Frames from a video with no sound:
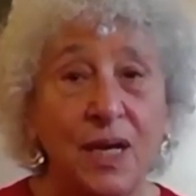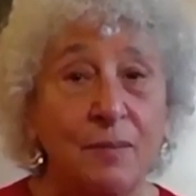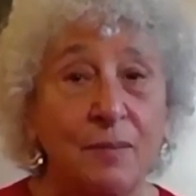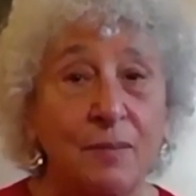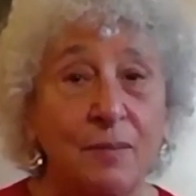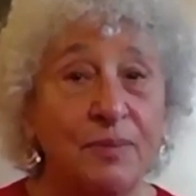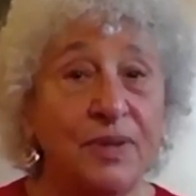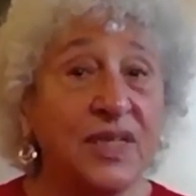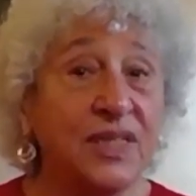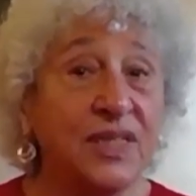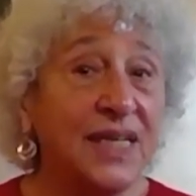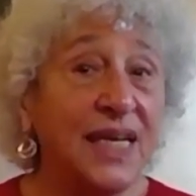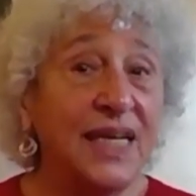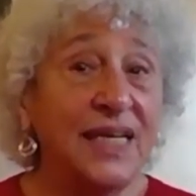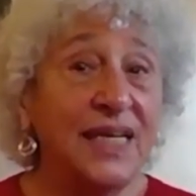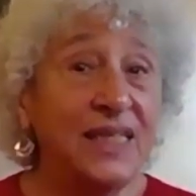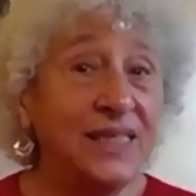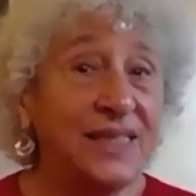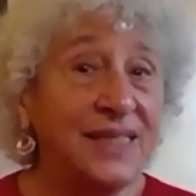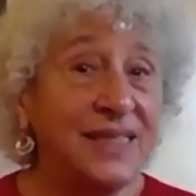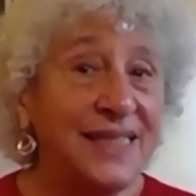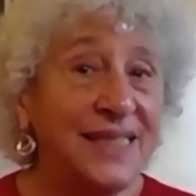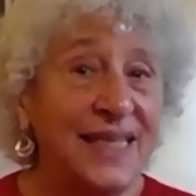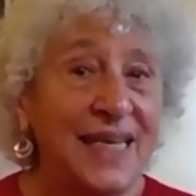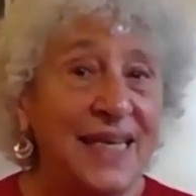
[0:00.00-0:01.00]
because I could
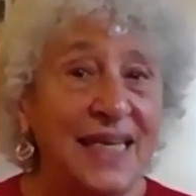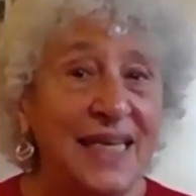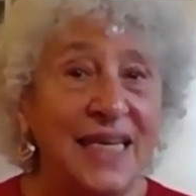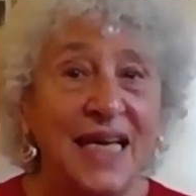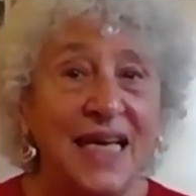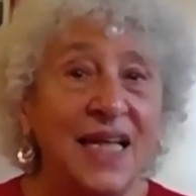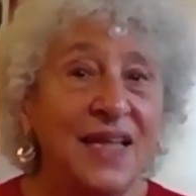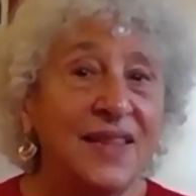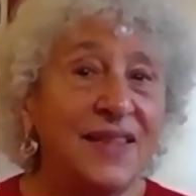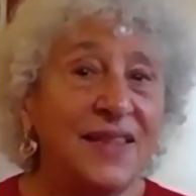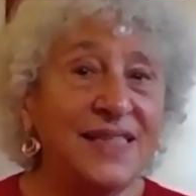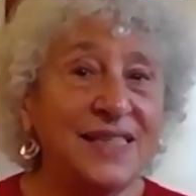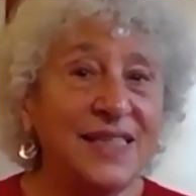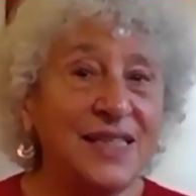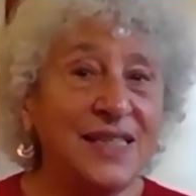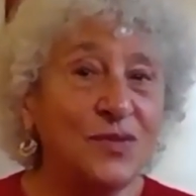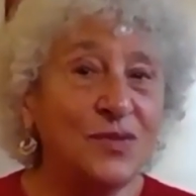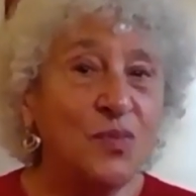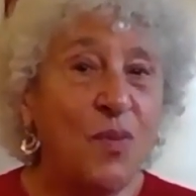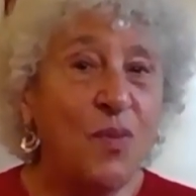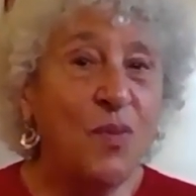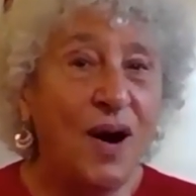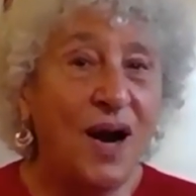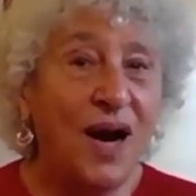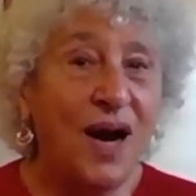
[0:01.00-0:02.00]
see this is
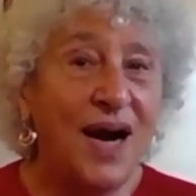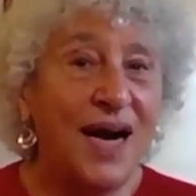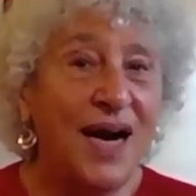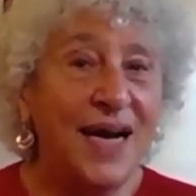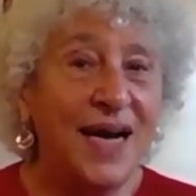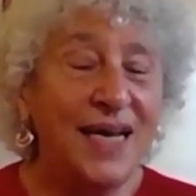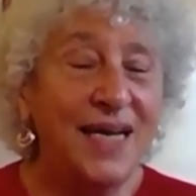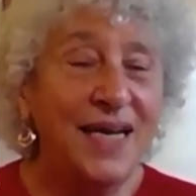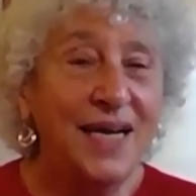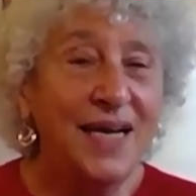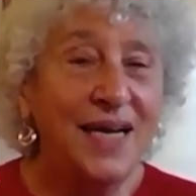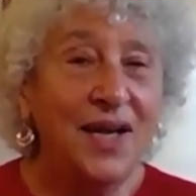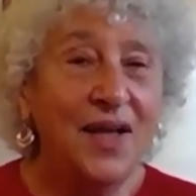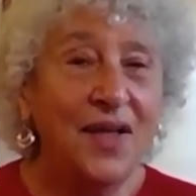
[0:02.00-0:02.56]
why